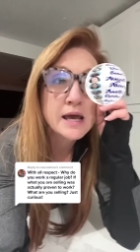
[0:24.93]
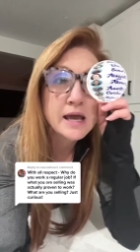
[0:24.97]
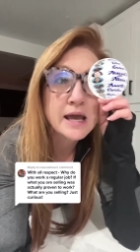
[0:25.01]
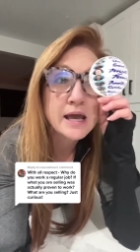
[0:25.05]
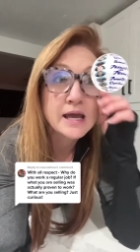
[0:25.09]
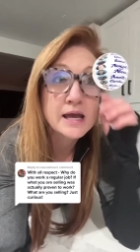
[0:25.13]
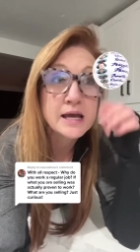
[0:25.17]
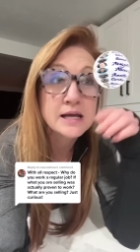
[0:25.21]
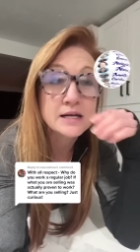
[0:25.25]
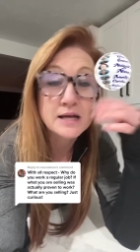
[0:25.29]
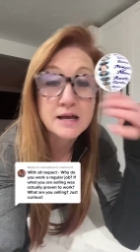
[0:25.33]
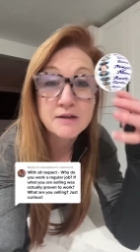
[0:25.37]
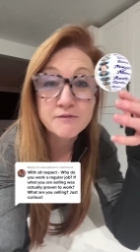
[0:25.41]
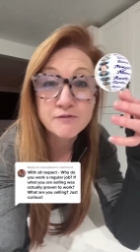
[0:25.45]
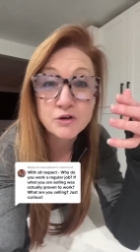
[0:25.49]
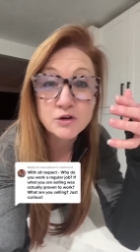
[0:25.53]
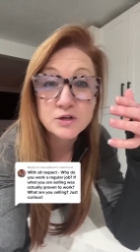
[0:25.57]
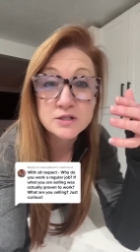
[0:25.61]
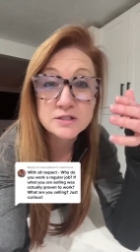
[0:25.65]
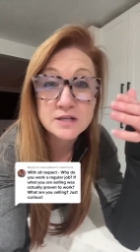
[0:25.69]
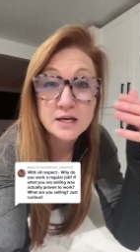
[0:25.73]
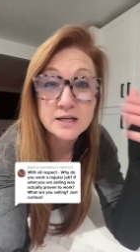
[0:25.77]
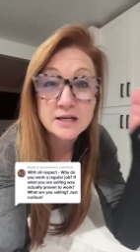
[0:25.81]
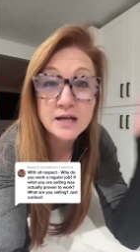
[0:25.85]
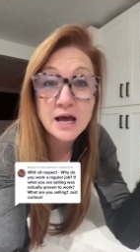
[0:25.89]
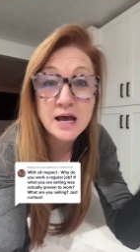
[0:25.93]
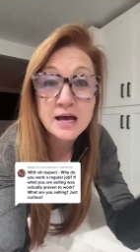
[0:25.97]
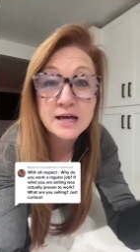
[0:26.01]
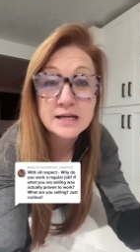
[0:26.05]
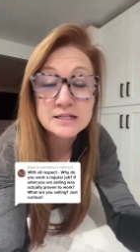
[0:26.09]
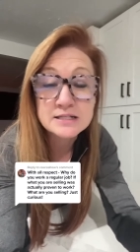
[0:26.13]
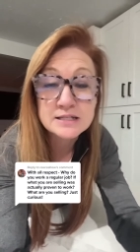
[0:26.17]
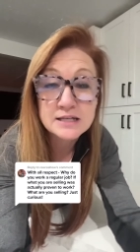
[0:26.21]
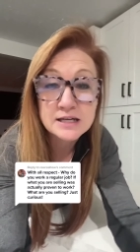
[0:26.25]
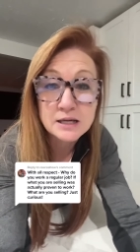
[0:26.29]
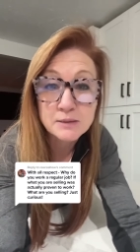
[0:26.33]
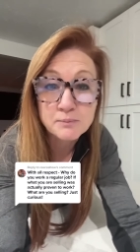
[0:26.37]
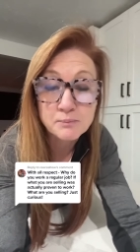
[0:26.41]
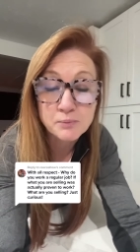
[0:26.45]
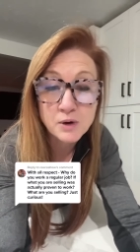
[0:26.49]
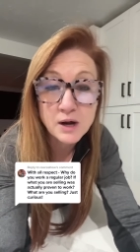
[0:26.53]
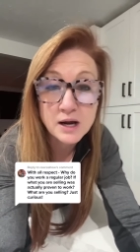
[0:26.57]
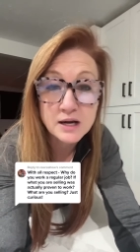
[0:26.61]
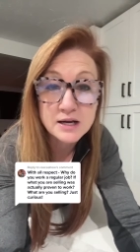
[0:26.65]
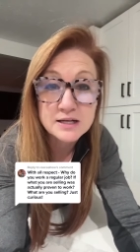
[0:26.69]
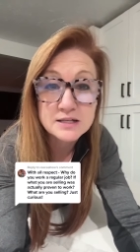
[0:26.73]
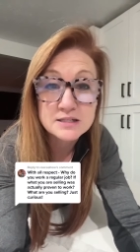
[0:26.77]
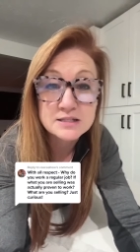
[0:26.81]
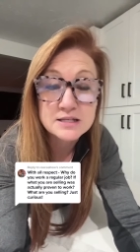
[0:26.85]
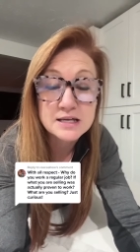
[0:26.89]
and I focus on high-ticket
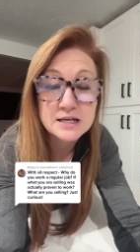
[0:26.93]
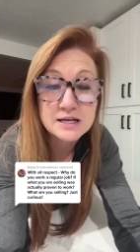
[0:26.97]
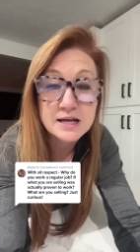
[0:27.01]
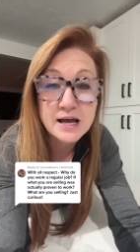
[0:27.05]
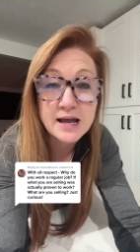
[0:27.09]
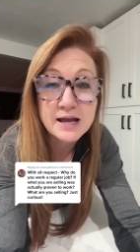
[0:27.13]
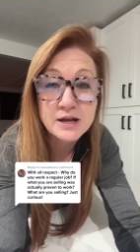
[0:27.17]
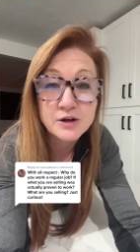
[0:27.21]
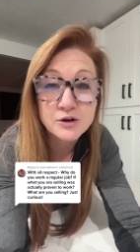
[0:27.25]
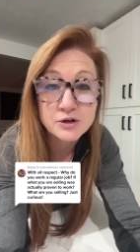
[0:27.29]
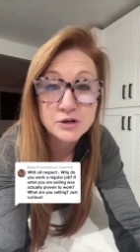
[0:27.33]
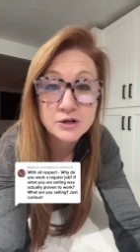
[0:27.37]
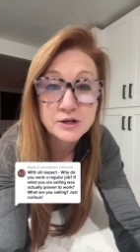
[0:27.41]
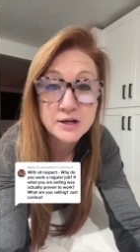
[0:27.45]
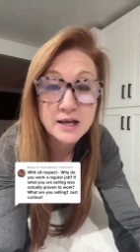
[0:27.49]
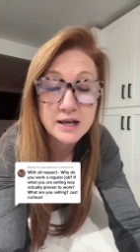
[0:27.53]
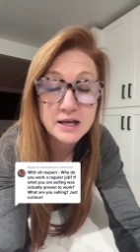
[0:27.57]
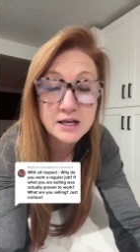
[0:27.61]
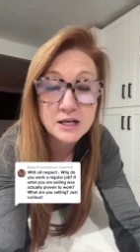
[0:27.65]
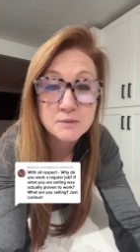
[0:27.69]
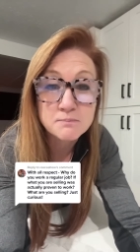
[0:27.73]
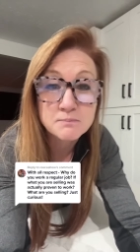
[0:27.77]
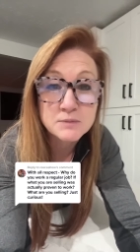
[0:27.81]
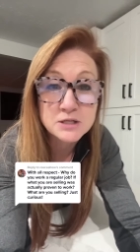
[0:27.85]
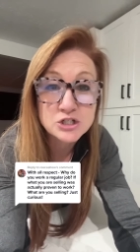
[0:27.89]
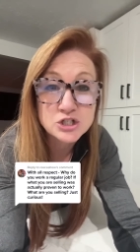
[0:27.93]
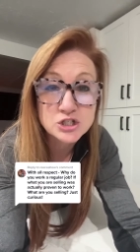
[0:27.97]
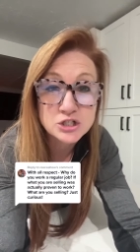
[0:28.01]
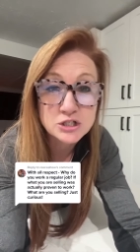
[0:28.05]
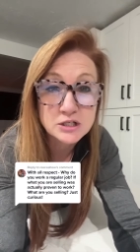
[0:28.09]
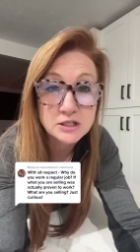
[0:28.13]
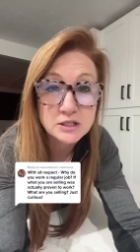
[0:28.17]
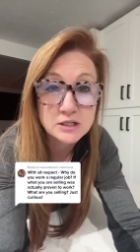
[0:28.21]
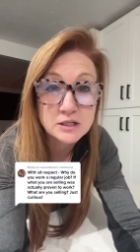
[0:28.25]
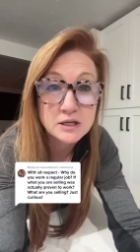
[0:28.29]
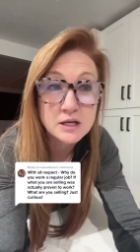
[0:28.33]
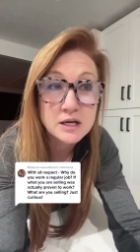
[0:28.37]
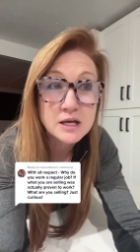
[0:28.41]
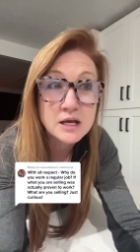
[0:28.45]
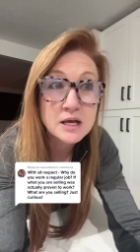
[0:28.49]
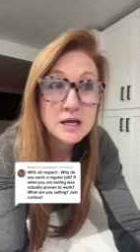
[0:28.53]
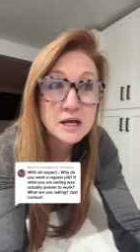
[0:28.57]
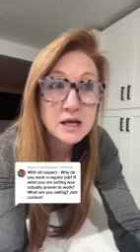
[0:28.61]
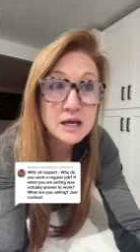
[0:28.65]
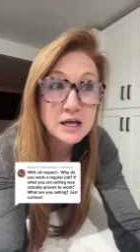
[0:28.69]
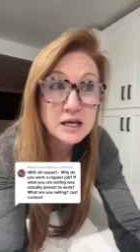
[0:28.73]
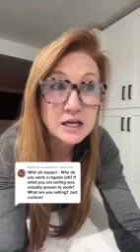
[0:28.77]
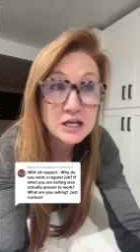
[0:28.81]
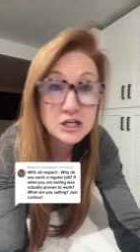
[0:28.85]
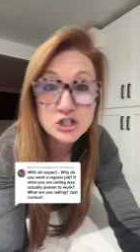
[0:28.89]
products, and I earn a commission
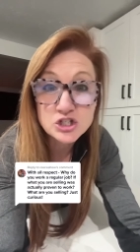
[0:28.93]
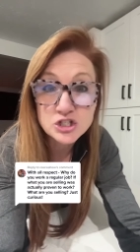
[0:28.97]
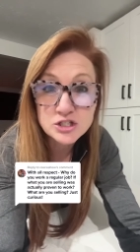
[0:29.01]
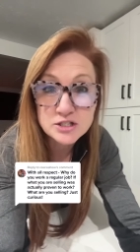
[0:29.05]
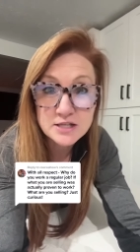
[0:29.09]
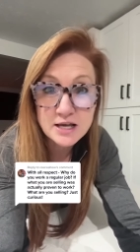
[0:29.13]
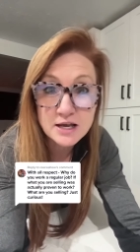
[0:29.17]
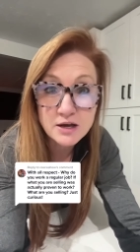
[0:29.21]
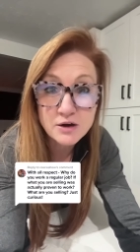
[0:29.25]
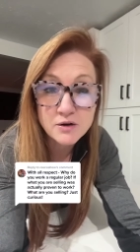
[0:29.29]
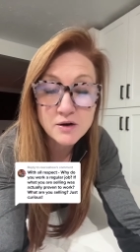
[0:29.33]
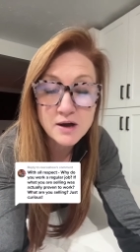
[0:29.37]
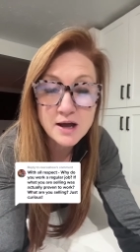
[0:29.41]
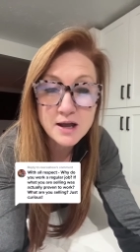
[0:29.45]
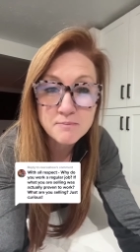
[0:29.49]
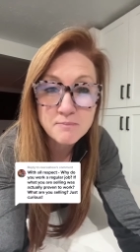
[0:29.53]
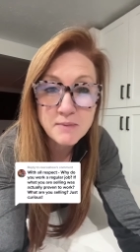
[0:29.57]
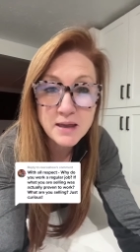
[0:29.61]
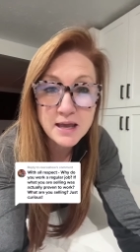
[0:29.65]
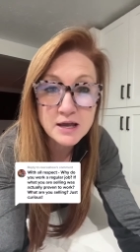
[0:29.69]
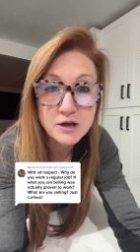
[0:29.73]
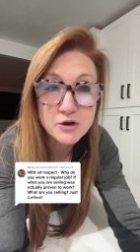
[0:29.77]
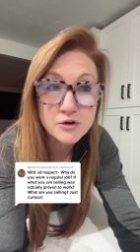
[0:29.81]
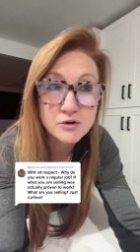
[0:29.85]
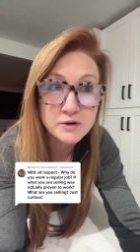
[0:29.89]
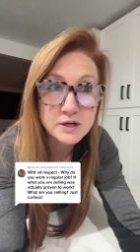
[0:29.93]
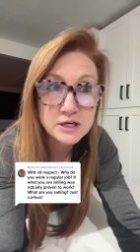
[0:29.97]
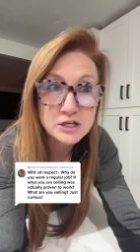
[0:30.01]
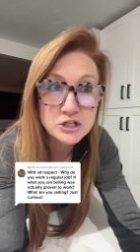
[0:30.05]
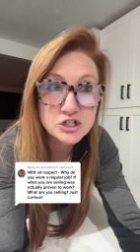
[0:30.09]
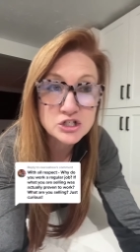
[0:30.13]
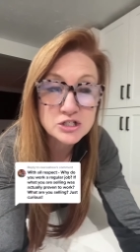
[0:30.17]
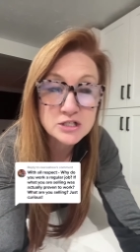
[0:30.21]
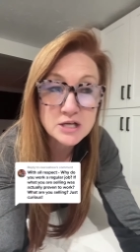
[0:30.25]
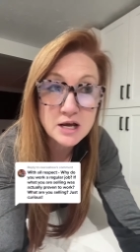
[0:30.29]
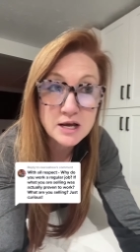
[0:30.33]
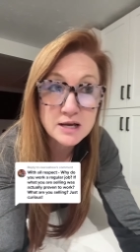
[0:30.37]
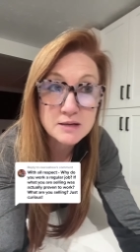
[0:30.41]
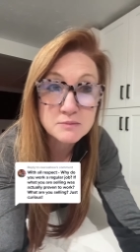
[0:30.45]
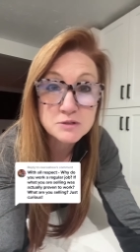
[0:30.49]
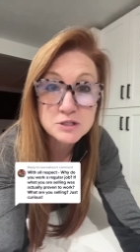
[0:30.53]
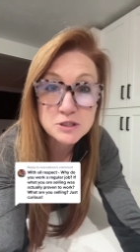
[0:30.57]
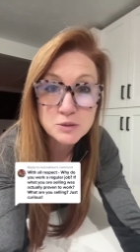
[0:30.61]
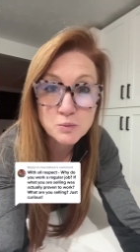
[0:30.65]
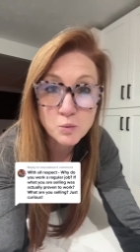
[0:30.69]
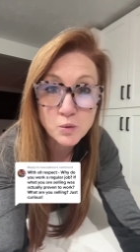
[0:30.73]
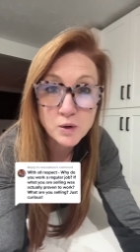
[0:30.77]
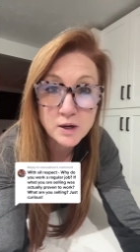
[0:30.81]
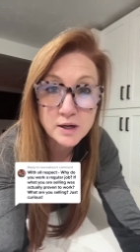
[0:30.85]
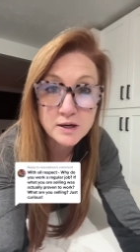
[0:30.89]
each sale I make or each time
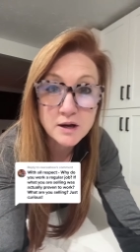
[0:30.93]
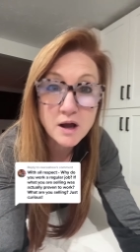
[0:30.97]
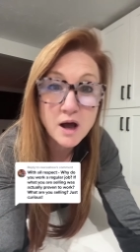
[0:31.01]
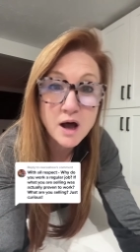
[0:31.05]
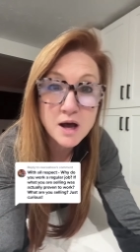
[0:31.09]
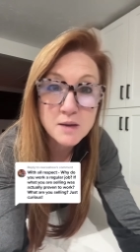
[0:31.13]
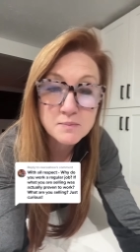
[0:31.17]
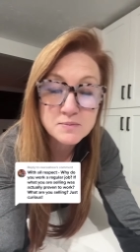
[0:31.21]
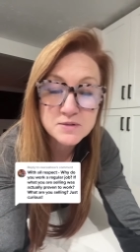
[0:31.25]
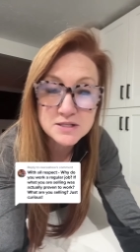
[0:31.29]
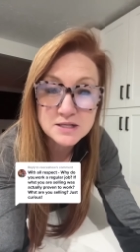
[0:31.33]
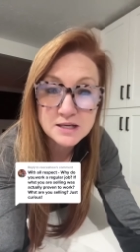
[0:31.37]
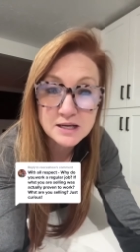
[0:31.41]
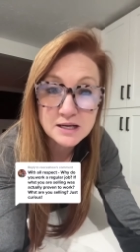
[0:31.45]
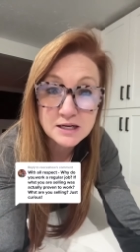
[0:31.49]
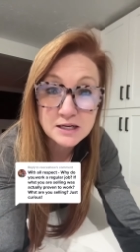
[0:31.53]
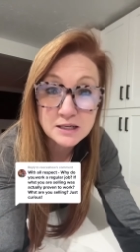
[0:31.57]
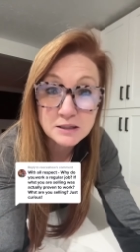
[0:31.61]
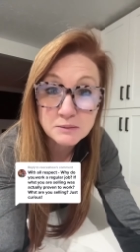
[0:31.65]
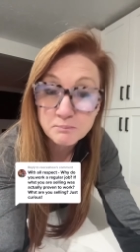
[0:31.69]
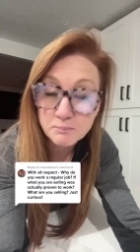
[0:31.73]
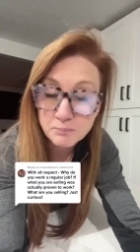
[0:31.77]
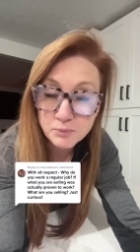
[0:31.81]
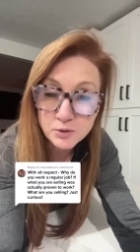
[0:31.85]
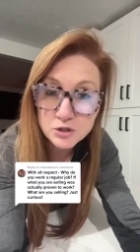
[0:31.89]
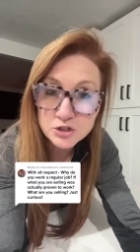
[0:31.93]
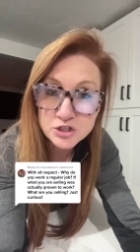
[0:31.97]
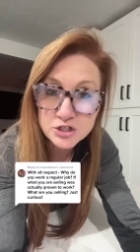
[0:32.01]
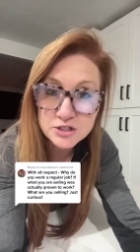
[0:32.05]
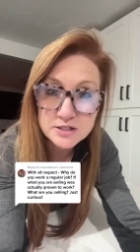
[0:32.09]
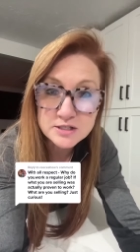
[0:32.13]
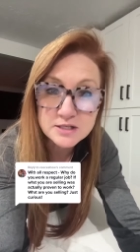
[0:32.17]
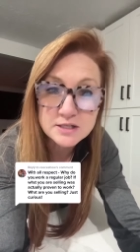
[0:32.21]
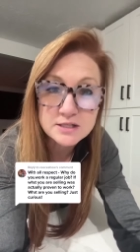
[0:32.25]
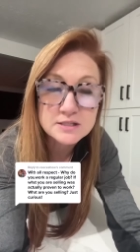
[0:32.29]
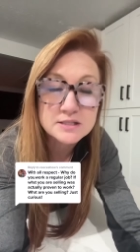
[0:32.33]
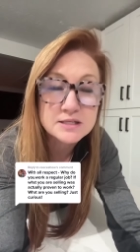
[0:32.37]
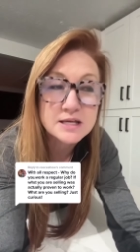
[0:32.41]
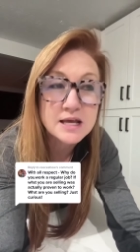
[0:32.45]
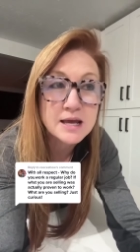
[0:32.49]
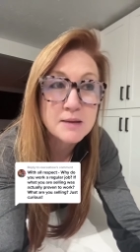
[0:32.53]
someone opts in and purchases.